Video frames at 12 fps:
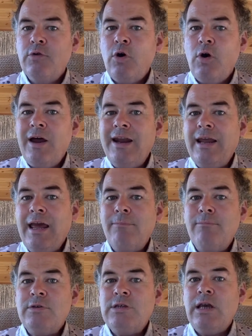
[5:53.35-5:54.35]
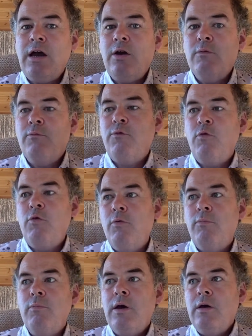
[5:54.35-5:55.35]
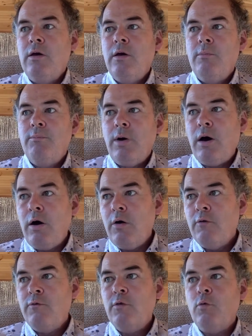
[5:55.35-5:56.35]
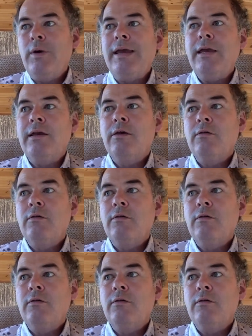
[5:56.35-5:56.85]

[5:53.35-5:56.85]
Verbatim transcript: got an empty home for part of the week,